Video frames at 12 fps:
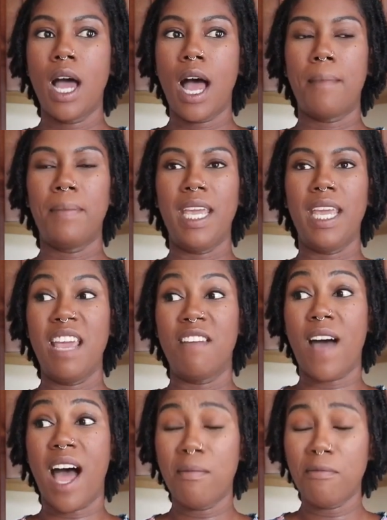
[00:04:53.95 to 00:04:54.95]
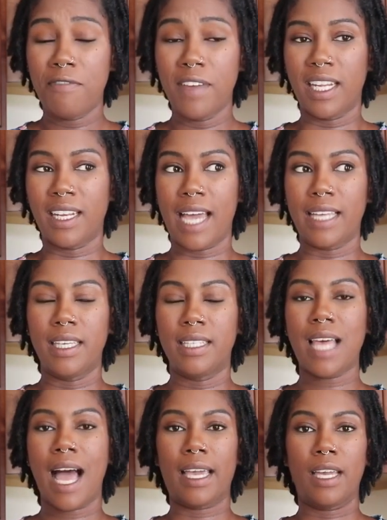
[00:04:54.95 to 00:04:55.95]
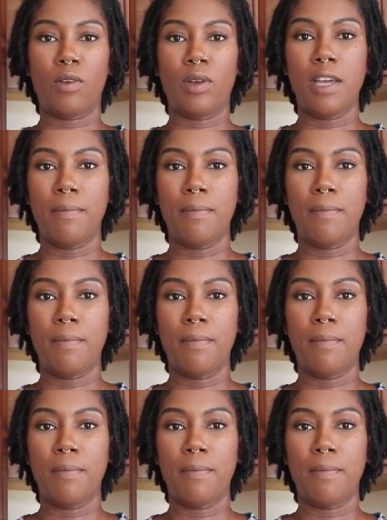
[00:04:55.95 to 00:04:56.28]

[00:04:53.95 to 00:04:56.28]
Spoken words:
I mean, if I'm feeling like this, I can only